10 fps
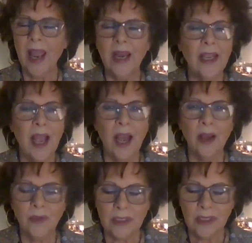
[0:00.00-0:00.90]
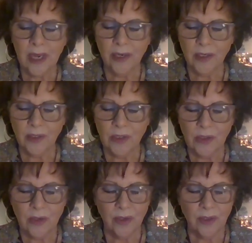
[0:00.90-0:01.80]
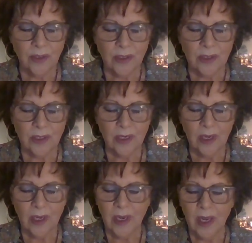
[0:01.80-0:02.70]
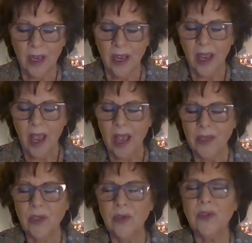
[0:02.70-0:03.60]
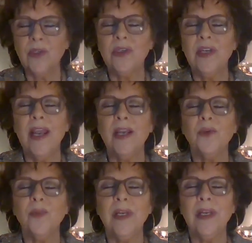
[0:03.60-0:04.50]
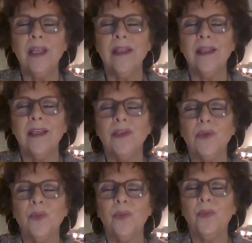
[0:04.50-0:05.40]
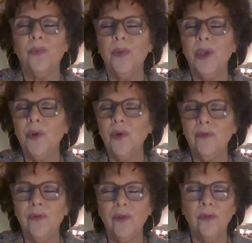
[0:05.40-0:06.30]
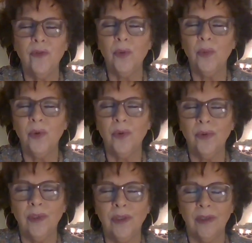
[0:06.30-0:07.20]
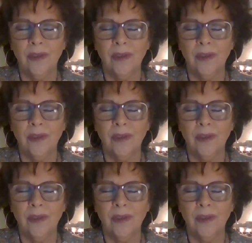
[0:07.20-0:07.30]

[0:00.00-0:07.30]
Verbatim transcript: any outside concerns. As you stand beneath this beautiful full moon,